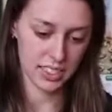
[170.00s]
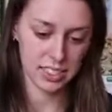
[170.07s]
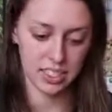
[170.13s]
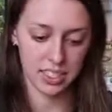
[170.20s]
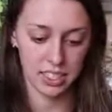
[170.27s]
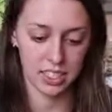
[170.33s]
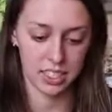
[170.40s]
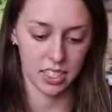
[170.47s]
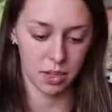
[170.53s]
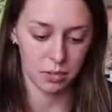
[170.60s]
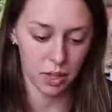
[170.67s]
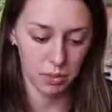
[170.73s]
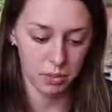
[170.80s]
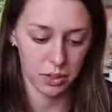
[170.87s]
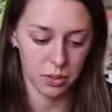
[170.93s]
the seeds
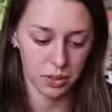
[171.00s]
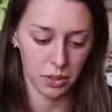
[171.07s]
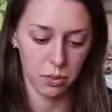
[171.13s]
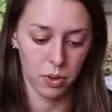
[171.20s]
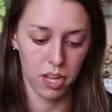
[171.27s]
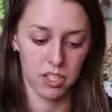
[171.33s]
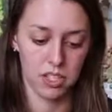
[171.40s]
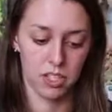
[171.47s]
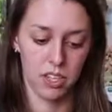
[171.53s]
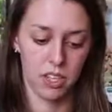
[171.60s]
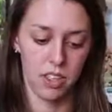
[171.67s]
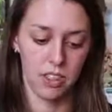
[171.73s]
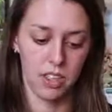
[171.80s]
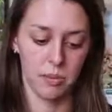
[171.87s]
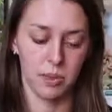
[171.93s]
come up, you want to watch
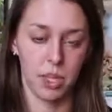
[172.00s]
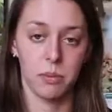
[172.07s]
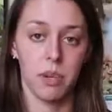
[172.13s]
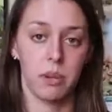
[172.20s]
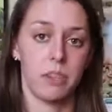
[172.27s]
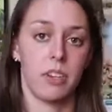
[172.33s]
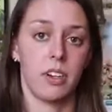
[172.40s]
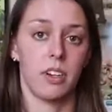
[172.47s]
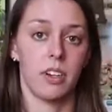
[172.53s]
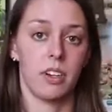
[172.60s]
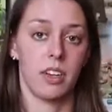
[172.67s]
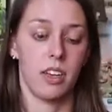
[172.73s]
them come up for,